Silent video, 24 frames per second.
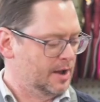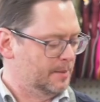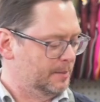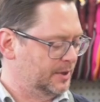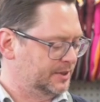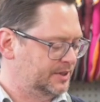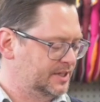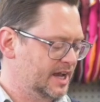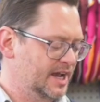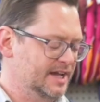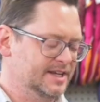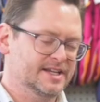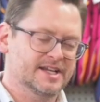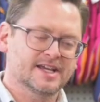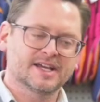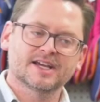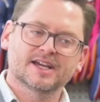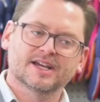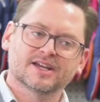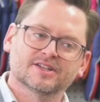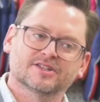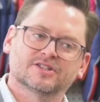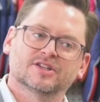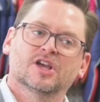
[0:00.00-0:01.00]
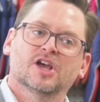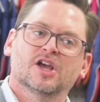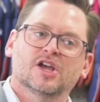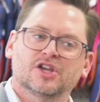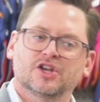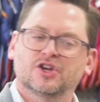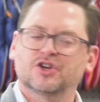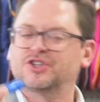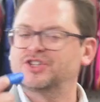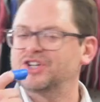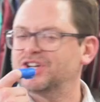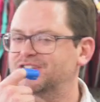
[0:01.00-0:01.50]
But the idea is
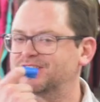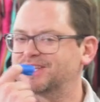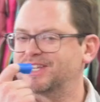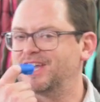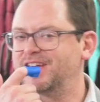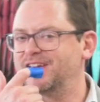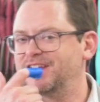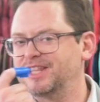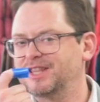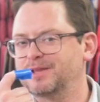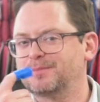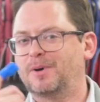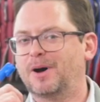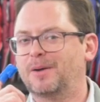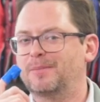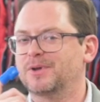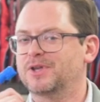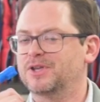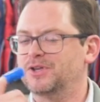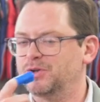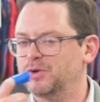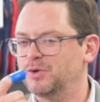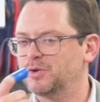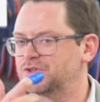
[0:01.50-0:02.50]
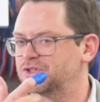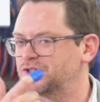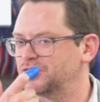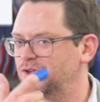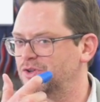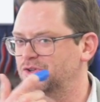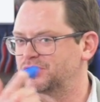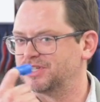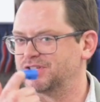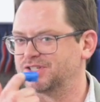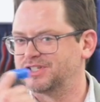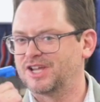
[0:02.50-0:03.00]
you're just getting the puppy used to
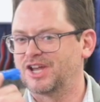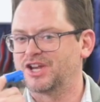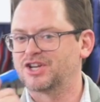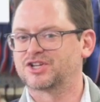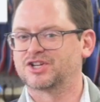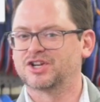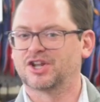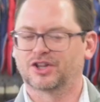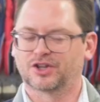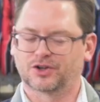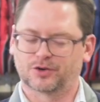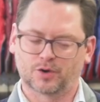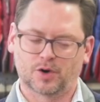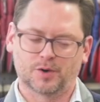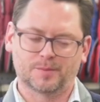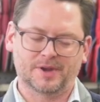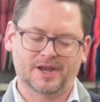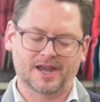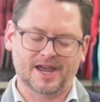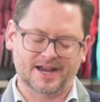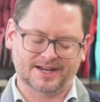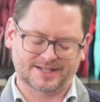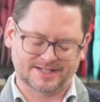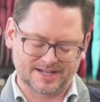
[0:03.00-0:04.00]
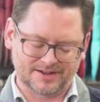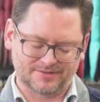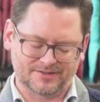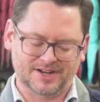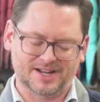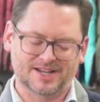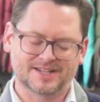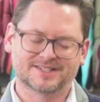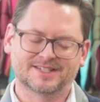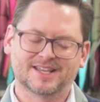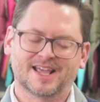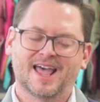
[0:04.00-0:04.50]
those sensations of the grooming
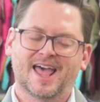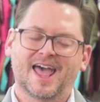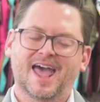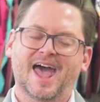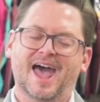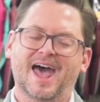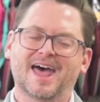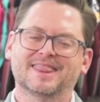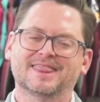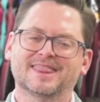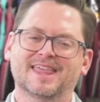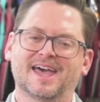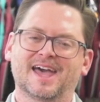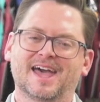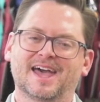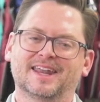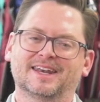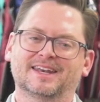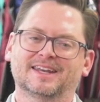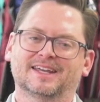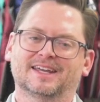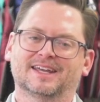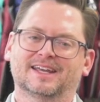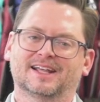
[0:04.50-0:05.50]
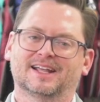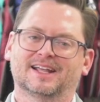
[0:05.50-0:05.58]
activities, and then